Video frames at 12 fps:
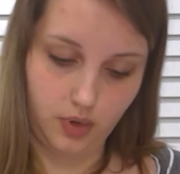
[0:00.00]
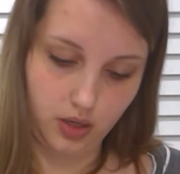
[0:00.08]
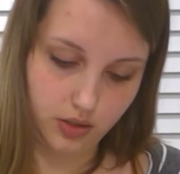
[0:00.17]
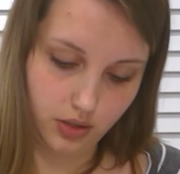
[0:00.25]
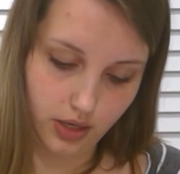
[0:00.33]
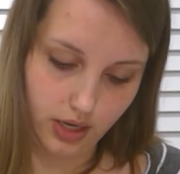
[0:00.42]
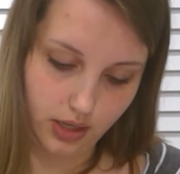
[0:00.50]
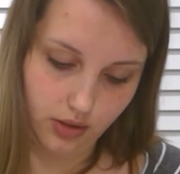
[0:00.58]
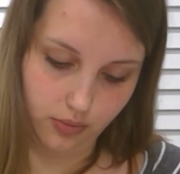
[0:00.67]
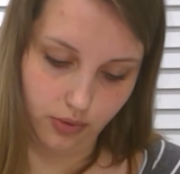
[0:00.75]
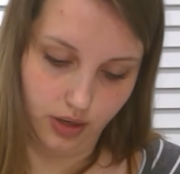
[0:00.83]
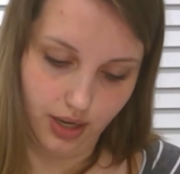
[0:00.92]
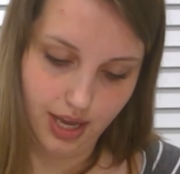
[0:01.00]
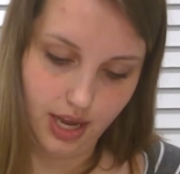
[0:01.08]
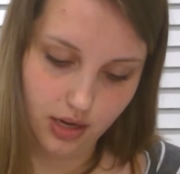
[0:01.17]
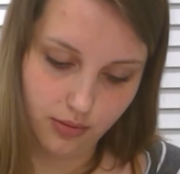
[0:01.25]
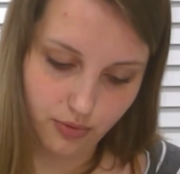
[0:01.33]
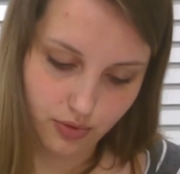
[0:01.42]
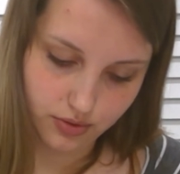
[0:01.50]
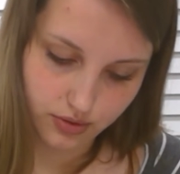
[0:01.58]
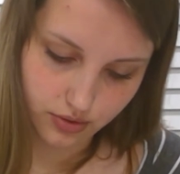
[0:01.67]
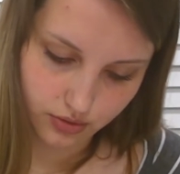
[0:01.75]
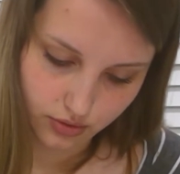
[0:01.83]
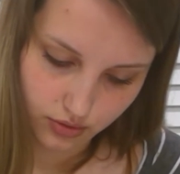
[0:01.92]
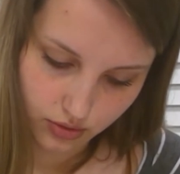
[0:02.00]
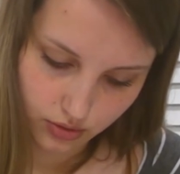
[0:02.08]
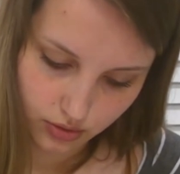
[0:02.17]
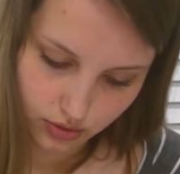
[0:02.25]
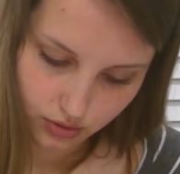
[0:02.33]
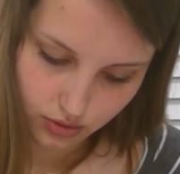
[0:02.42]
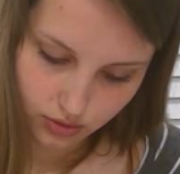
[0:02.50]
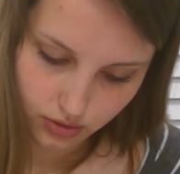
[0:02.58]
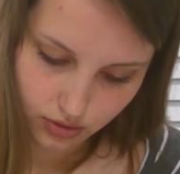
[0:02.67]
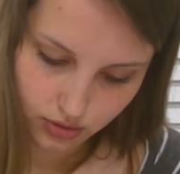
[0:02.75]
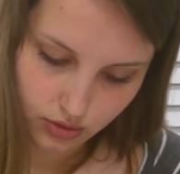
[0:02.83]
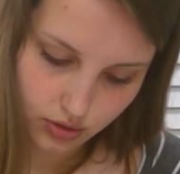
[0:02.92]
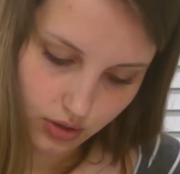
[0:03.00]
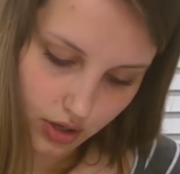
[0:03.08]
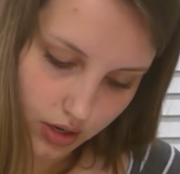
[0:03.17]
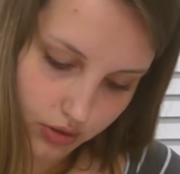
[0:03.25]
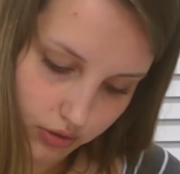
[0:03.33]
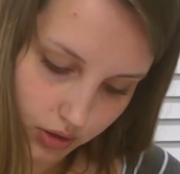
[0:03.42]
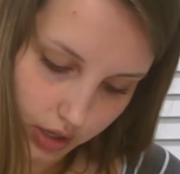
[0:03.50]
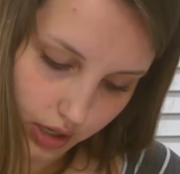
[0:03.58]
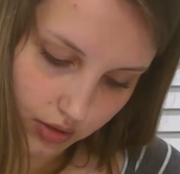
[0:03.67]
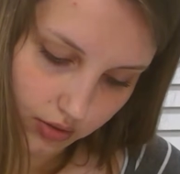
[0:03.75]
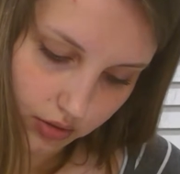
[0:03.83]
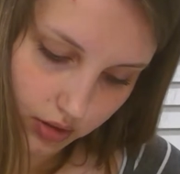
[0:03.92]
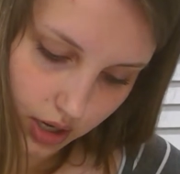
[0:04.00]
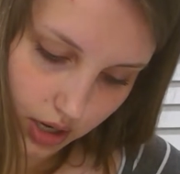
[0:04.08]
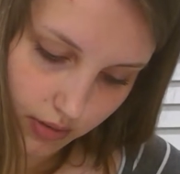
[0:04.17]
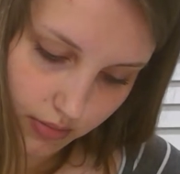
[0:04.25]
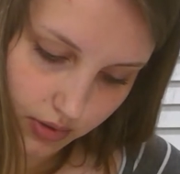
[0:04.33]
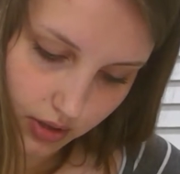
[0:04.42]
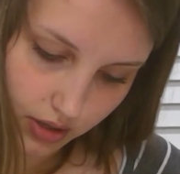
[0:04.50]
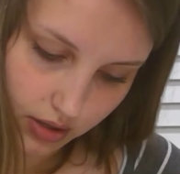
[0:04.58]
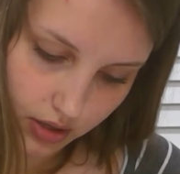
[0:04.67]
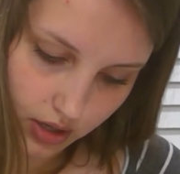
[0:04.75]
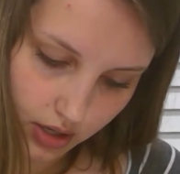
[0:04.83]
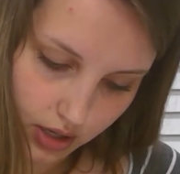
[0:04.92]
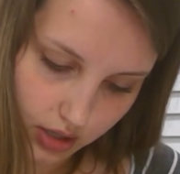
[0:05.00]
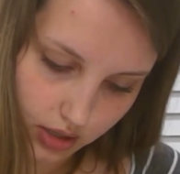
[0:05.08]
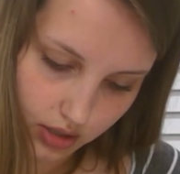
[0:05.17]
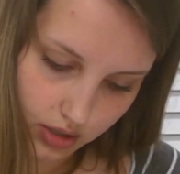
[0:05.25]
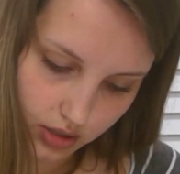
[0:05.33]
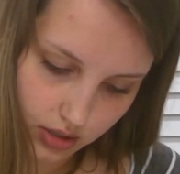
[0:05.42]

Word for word: Underlining the word animals and drawing a labeling line